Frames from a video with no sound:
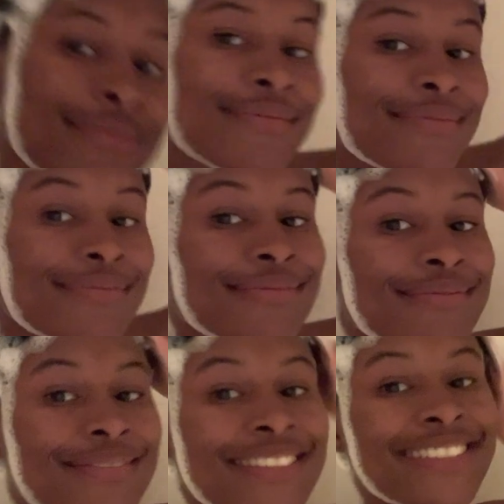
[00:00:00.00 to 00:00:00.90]
my hair
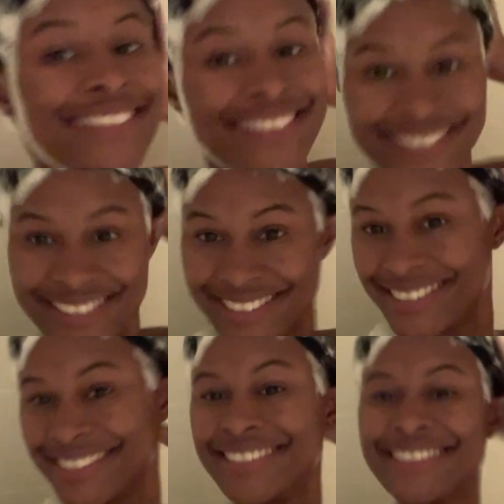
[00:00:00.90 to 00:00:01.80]
up
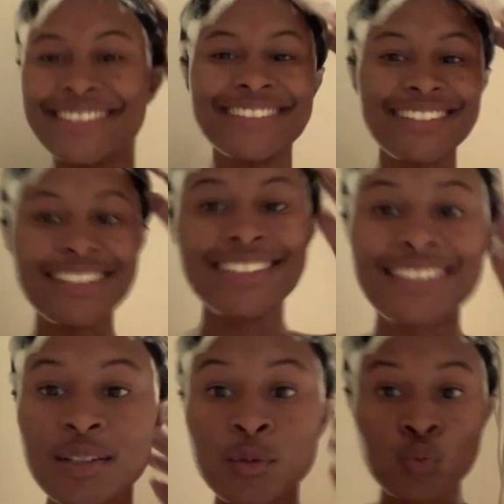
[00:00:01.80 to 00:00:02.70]
focusing
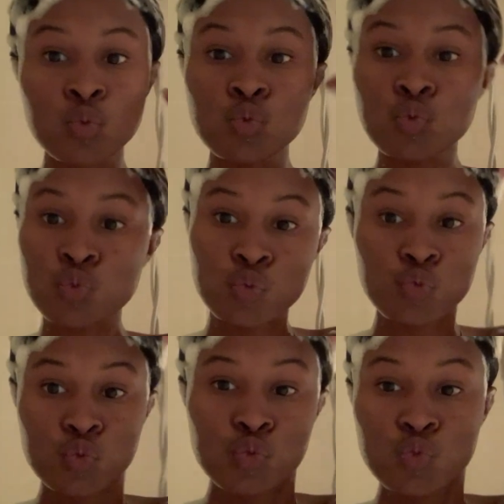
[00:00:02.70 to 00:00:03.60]
really on the
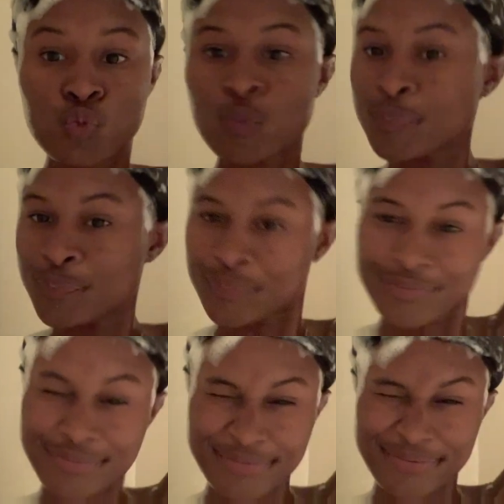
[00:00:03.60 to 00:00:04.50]
roots, making
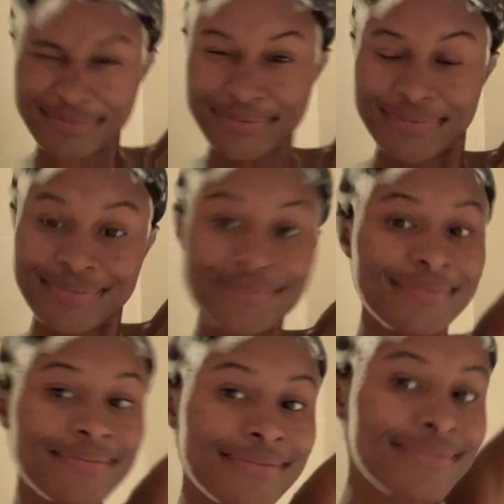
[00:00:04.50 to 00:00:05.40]
sure that that
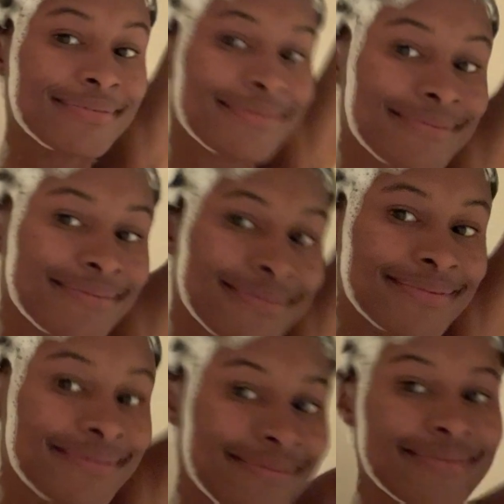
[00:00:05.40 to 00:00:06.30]
my scalp is
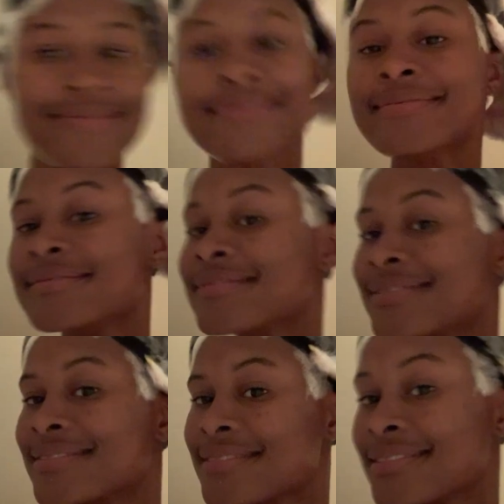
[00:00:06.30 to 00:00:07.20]
nice and
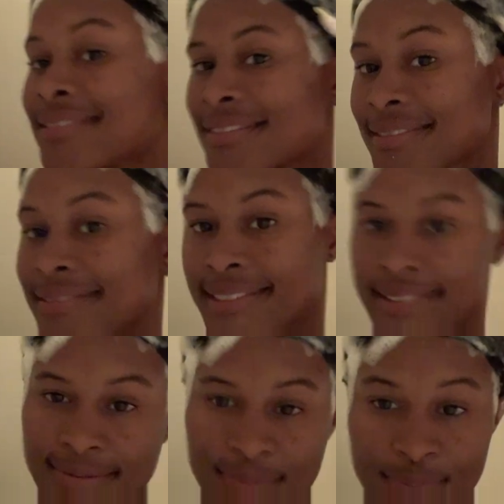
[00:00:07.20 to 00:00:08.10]
clean.
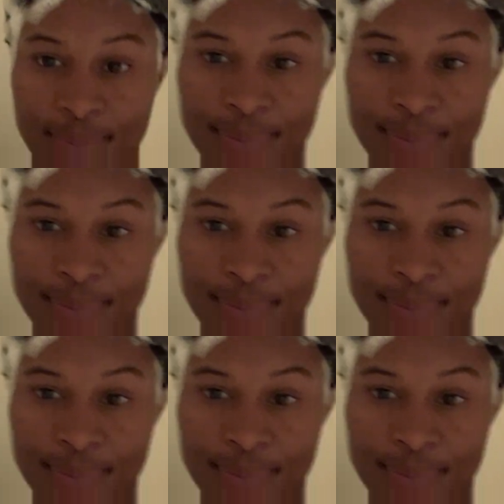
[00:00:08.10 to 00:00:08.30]
So